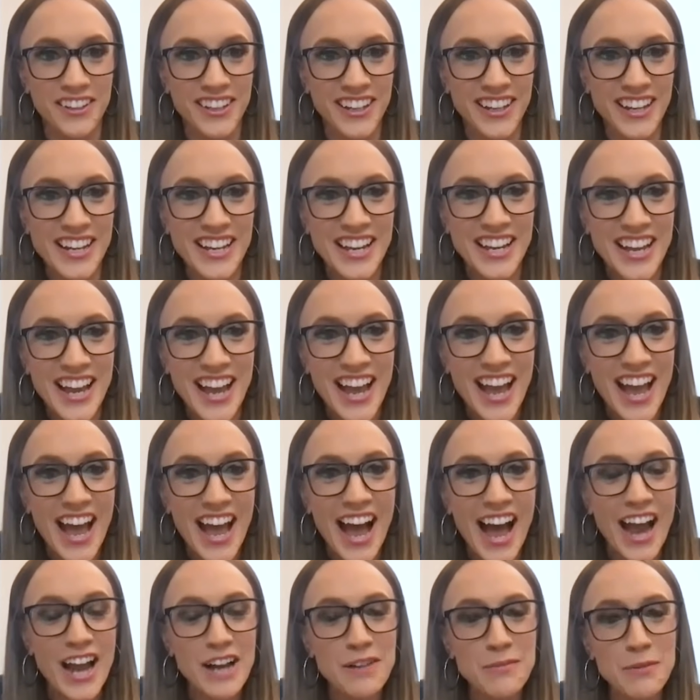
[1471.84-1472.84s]
like,
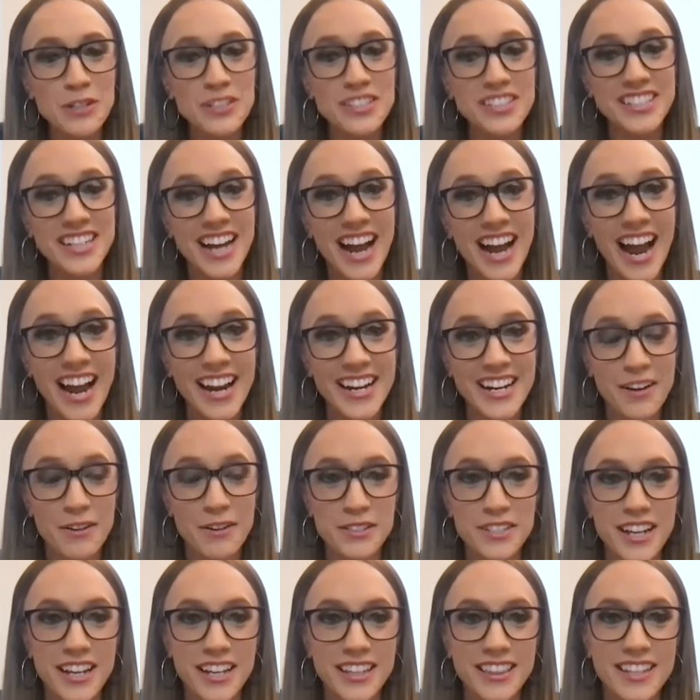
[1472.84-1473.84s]
I almost died, and I
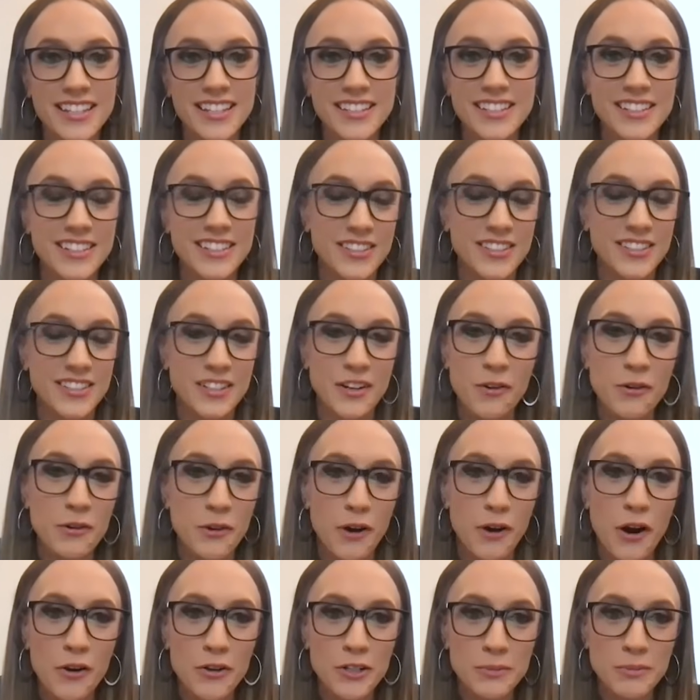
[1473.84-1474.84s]
was like, "This is so
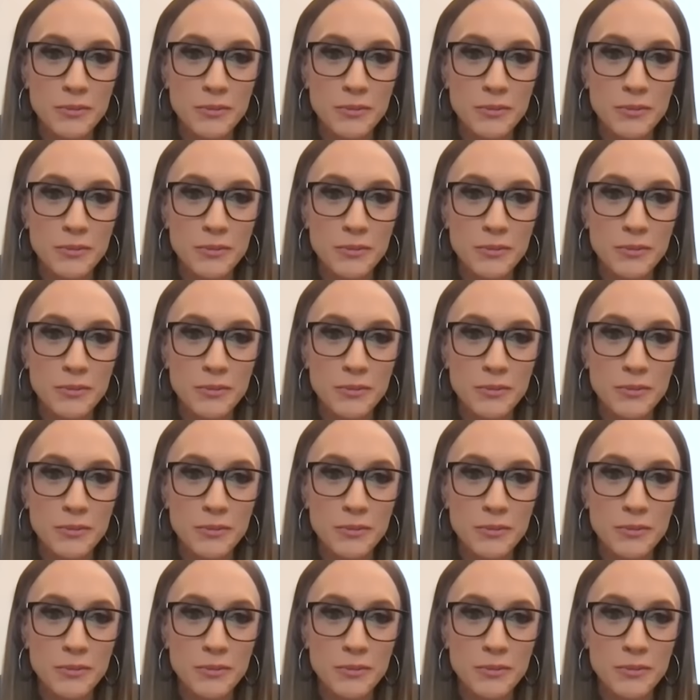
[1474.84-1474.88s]
gross.